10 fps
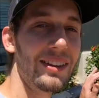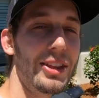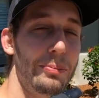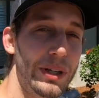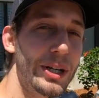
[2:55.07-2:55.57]

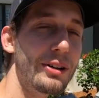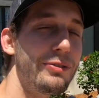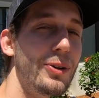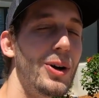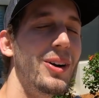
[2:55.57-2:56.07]
the
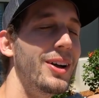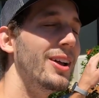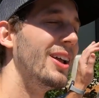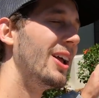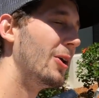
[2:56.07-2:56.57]
beautiful
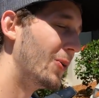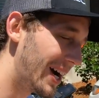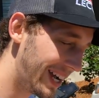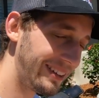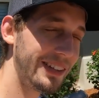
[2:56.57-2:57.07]

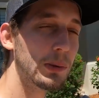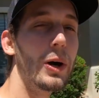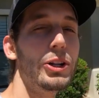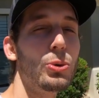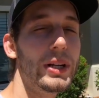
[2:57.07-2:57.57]

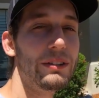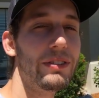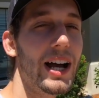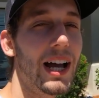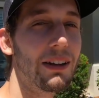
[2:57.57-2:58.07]

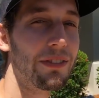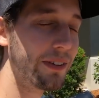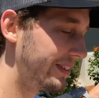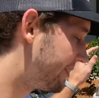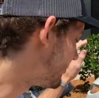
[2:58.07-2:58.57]
YZ125.
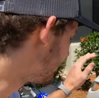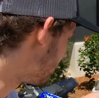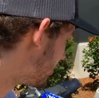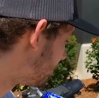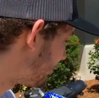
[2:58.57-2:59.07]
This is an
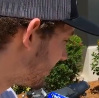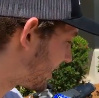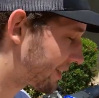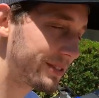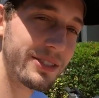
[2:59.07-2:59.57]

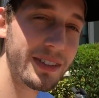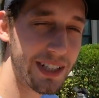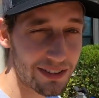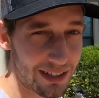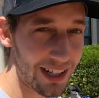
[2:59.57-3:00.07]
06. Yes,